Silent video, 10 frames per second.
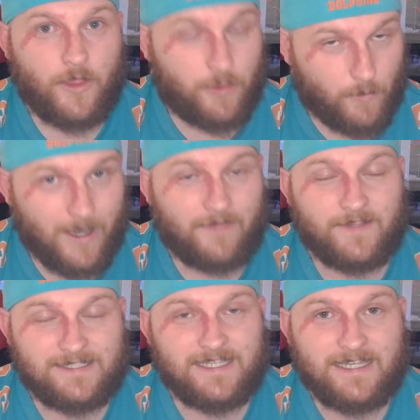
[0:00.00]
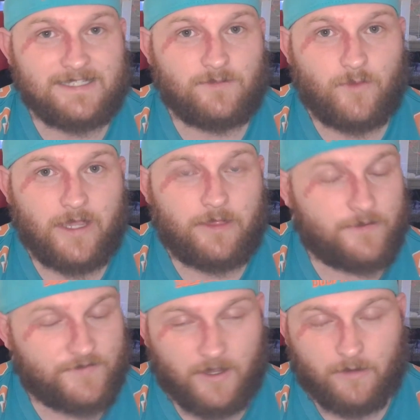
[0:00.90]
throughout the season with.
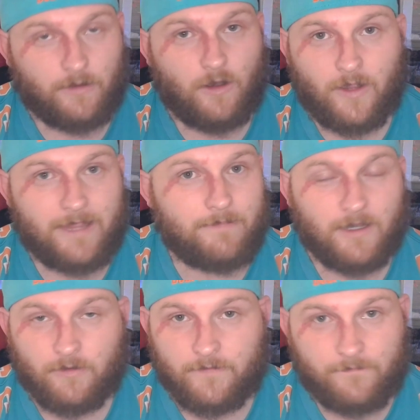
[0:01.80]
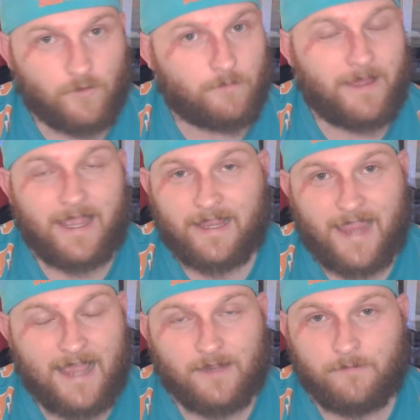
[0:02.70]
So, Lockie Miller at fullback,
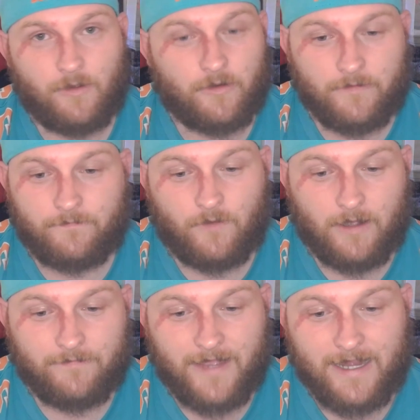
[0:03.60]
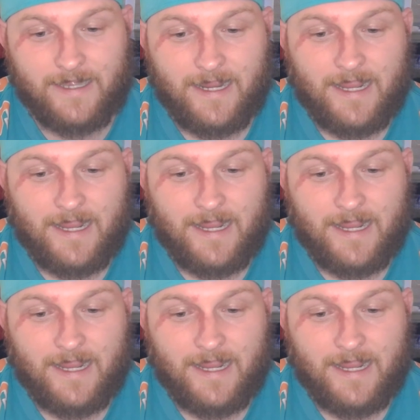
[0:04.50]
Kalen Ponga at 5'8",